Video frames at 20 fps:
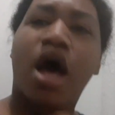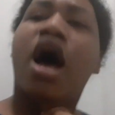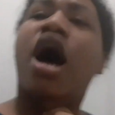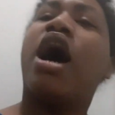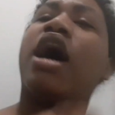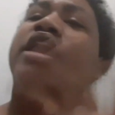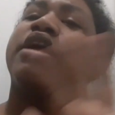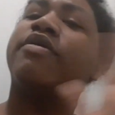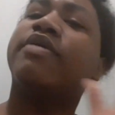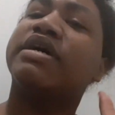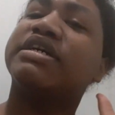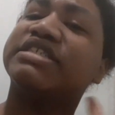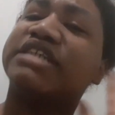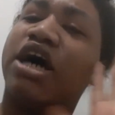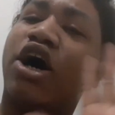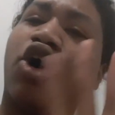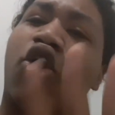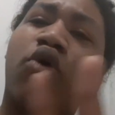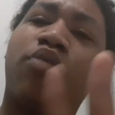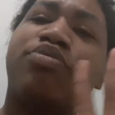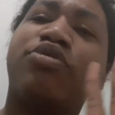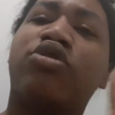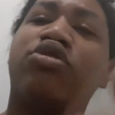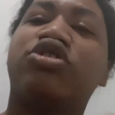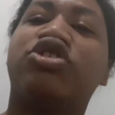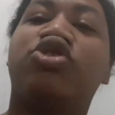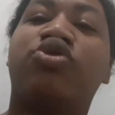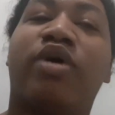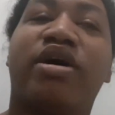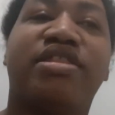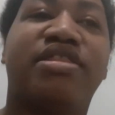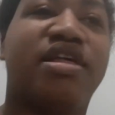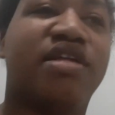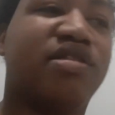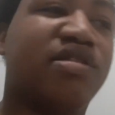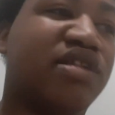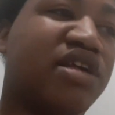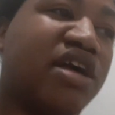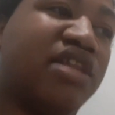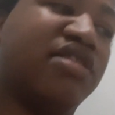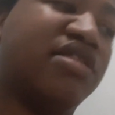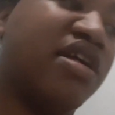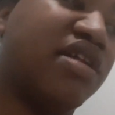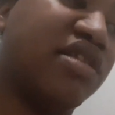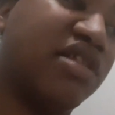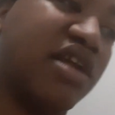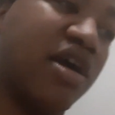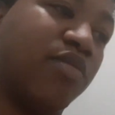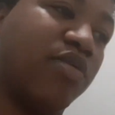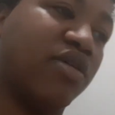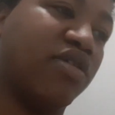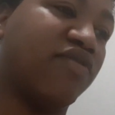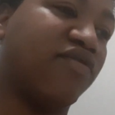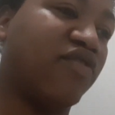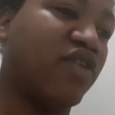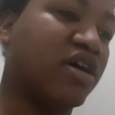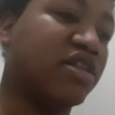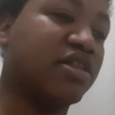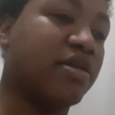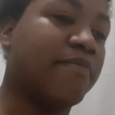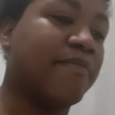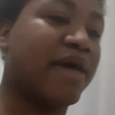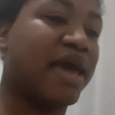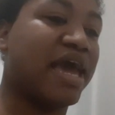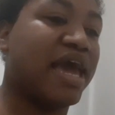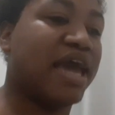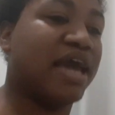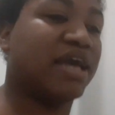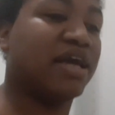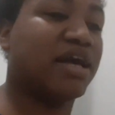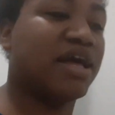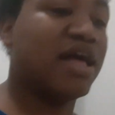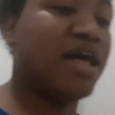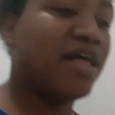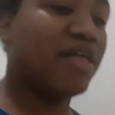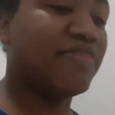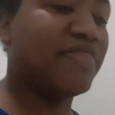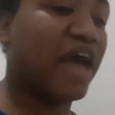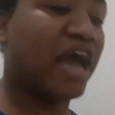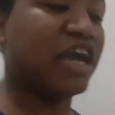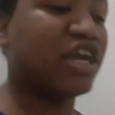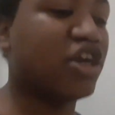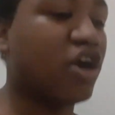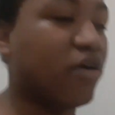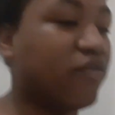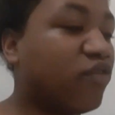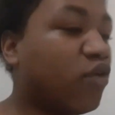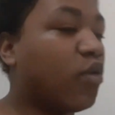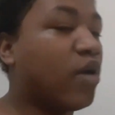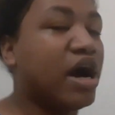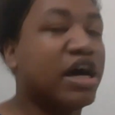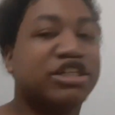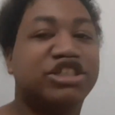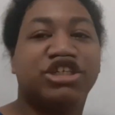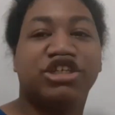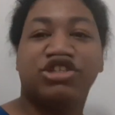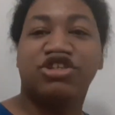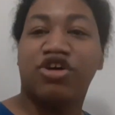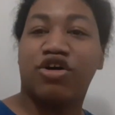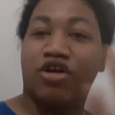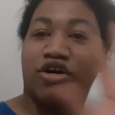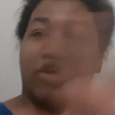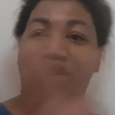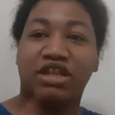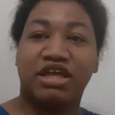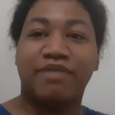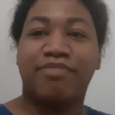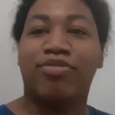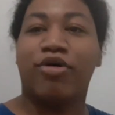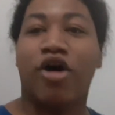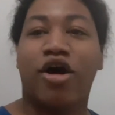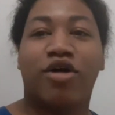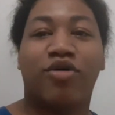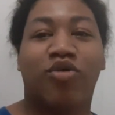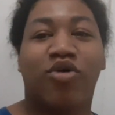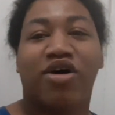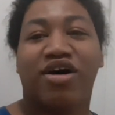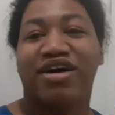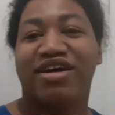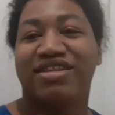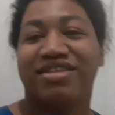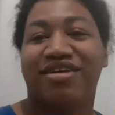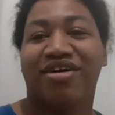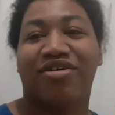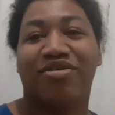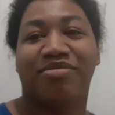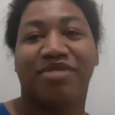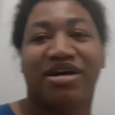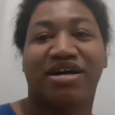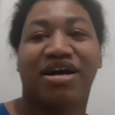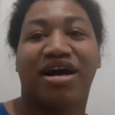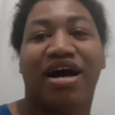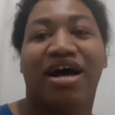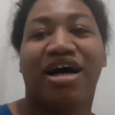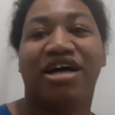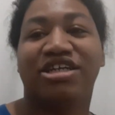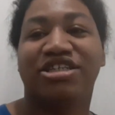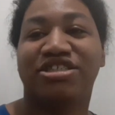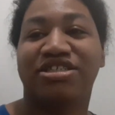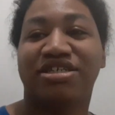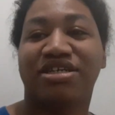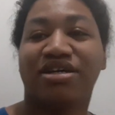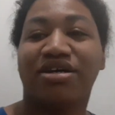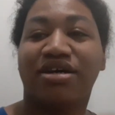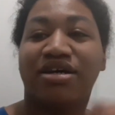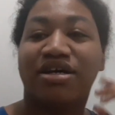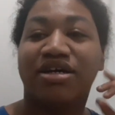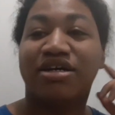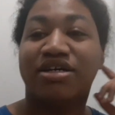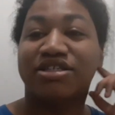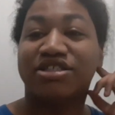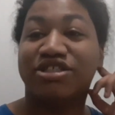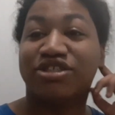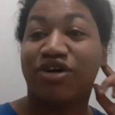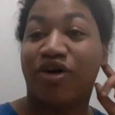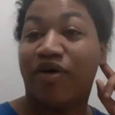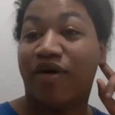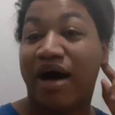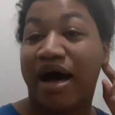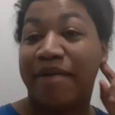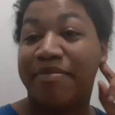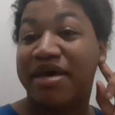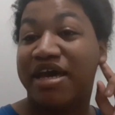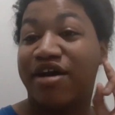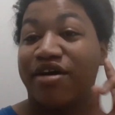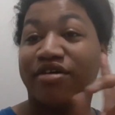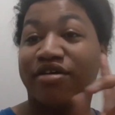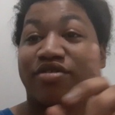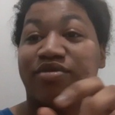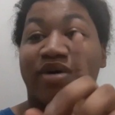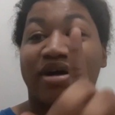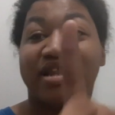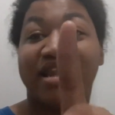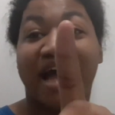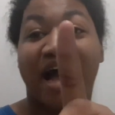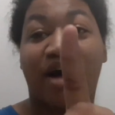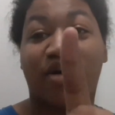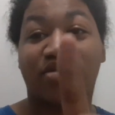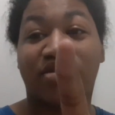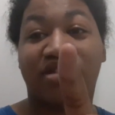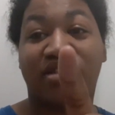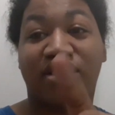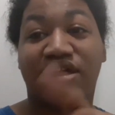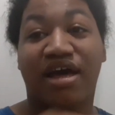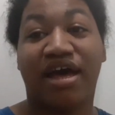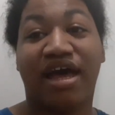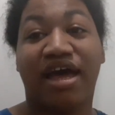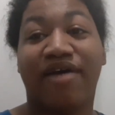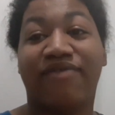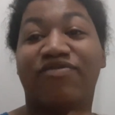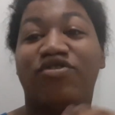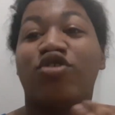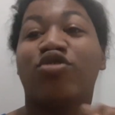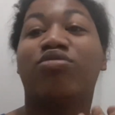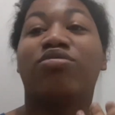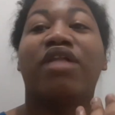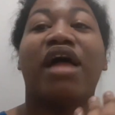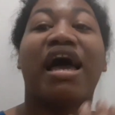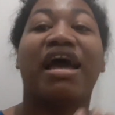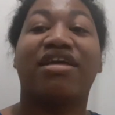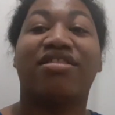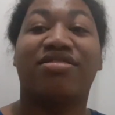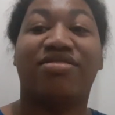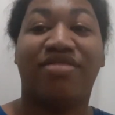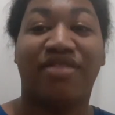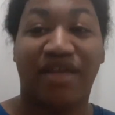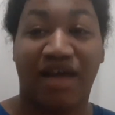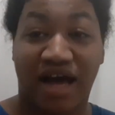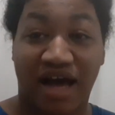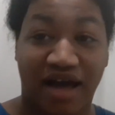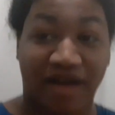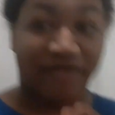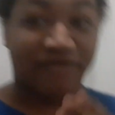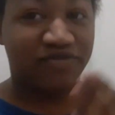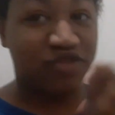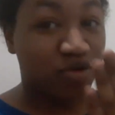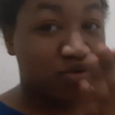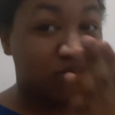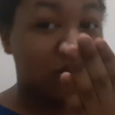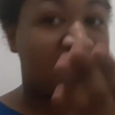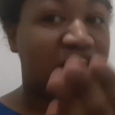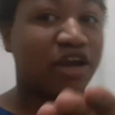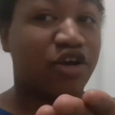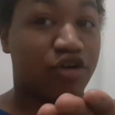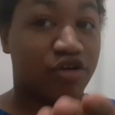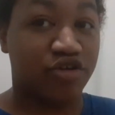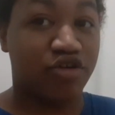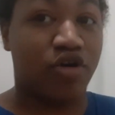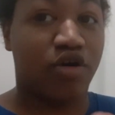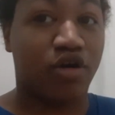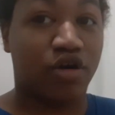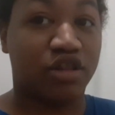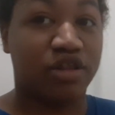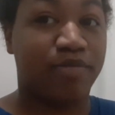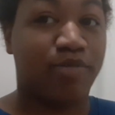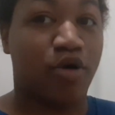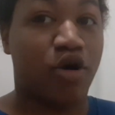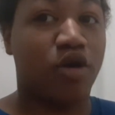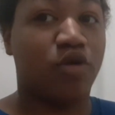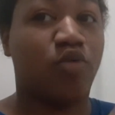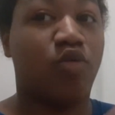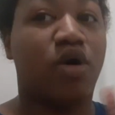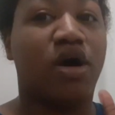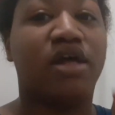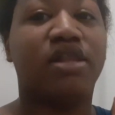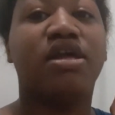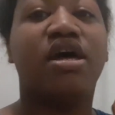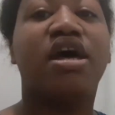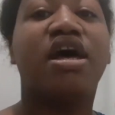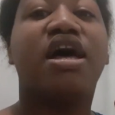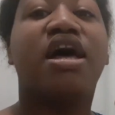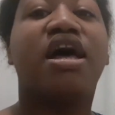Anyways, I hope you enjoyed this skit. This skit was fun to make. Thank y'all for watching the early part one. Oh my gosh. So I'm here to announce that if you liked your early part one,